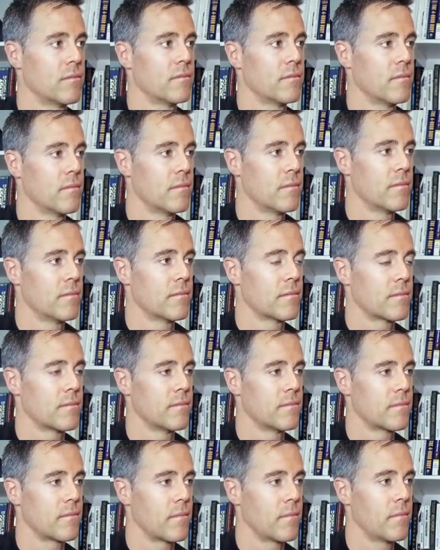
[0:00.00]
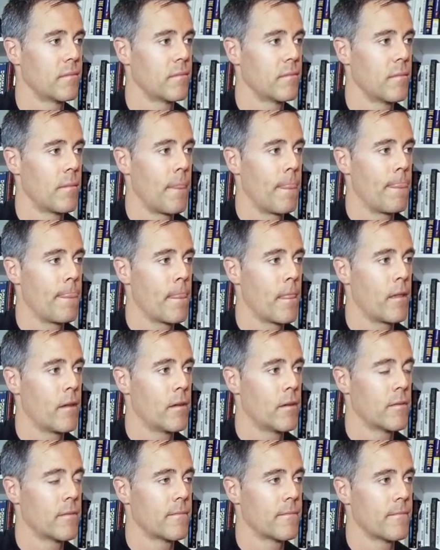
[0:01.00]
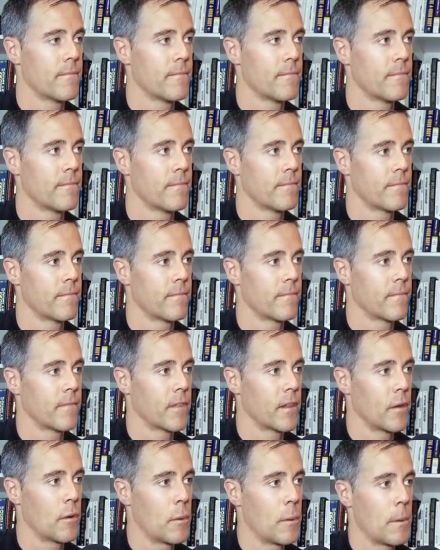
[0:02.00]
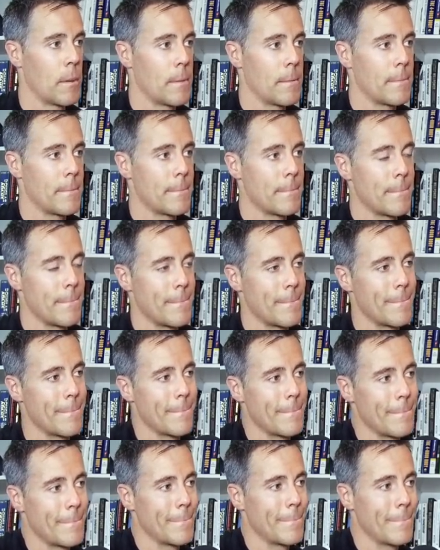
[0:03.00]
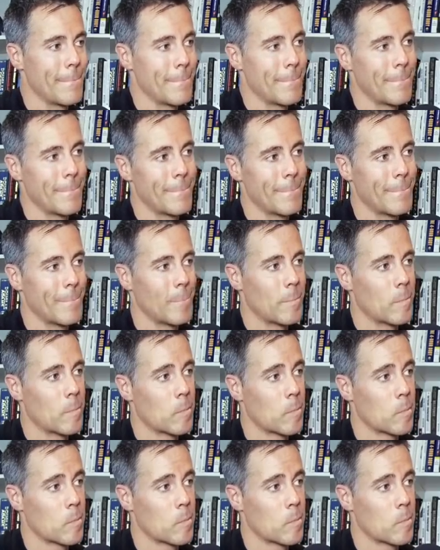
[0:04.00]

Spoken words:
The person shown says nothing.